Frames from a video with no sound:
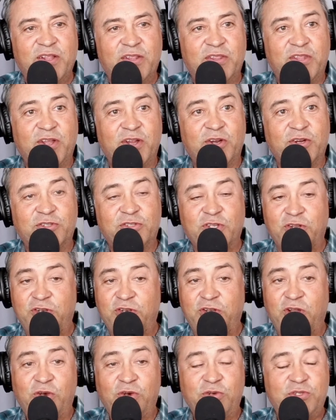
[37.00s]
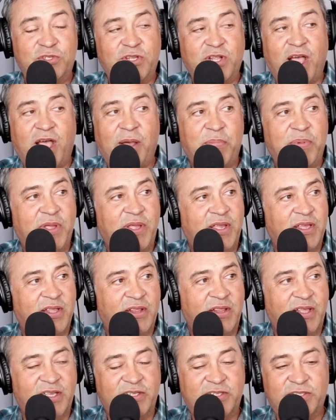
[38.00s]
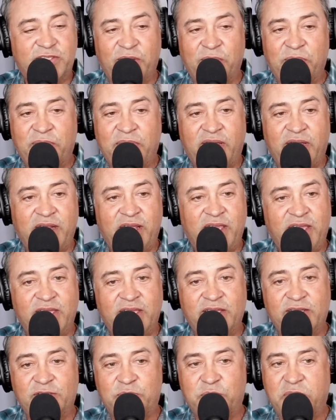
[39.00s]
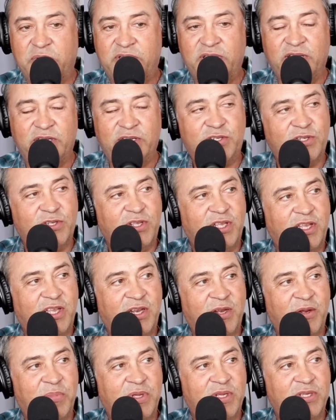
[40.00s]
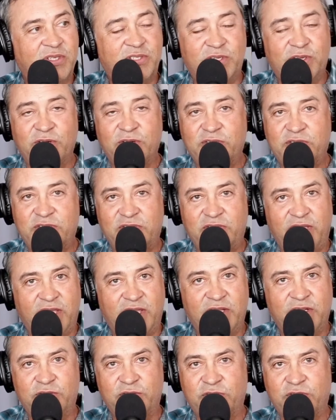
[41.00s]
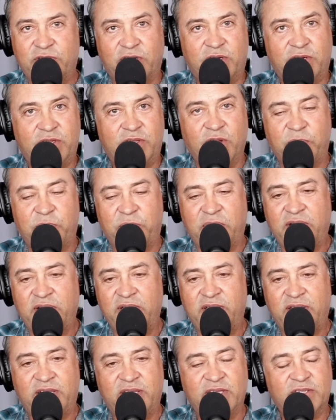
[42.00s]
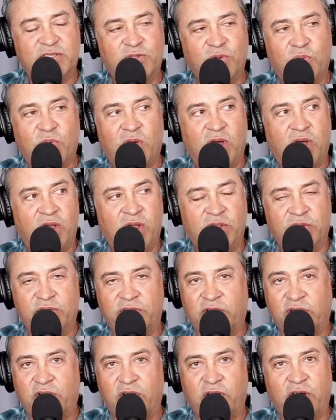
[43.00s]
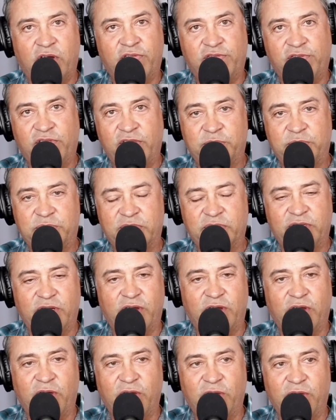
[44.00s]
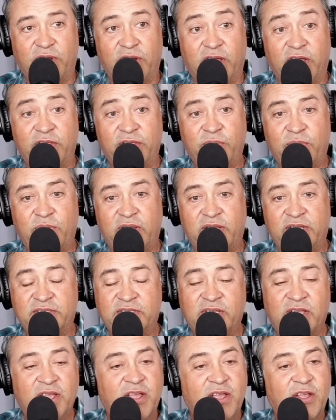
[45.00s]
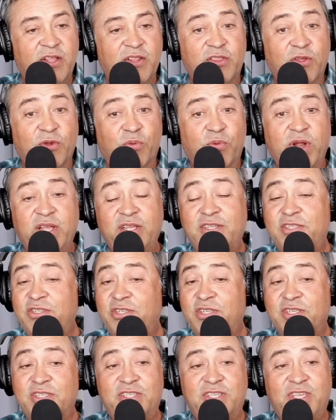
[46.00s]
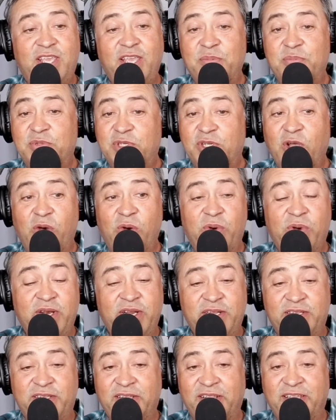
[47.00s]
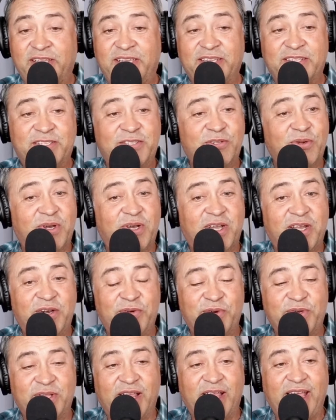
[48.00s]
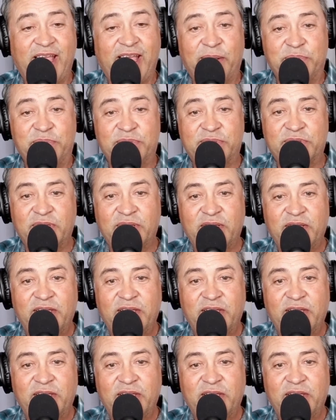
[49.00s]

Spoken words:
there's no stopping unless somebody is potentially going to be seriously injured. They're pinned against the wall or the car flips and they're hurt. Otherwise, the race just keeps going until it gets to 100 laps.